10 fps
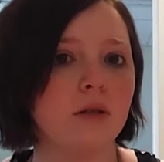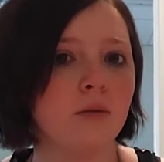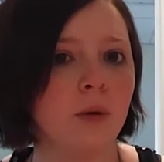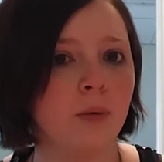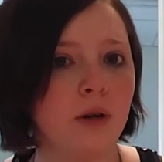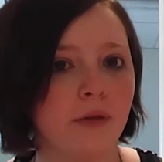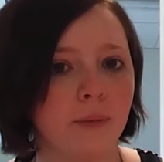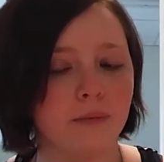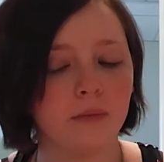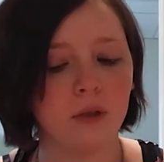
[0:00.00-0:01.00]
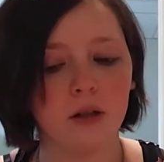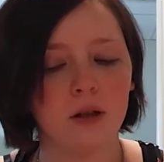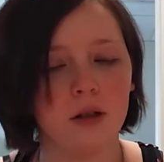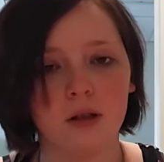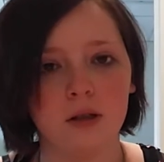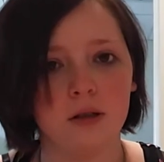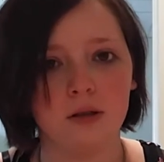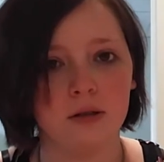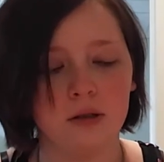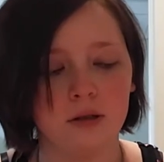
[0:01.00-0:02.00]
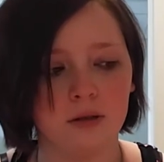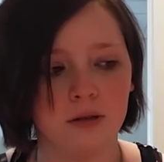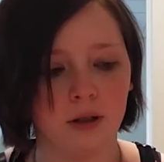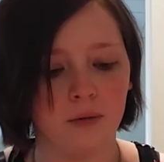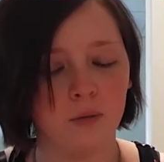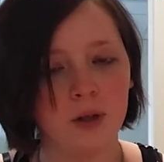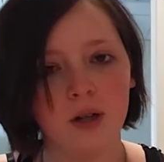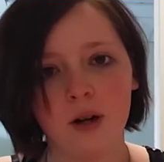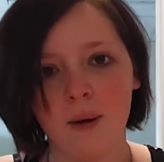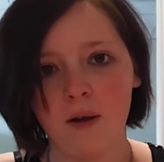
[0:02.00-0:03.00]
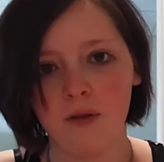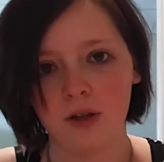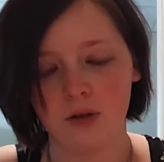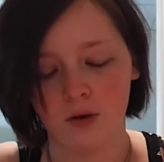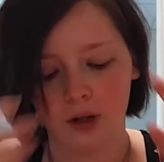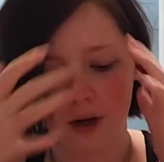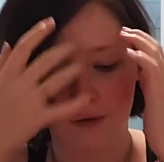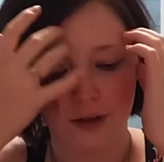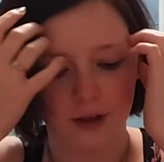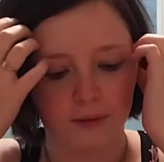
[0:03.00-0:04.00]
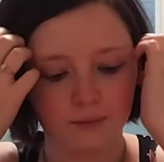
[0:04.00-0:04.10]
we believe him. No, we ended up having to donate everything.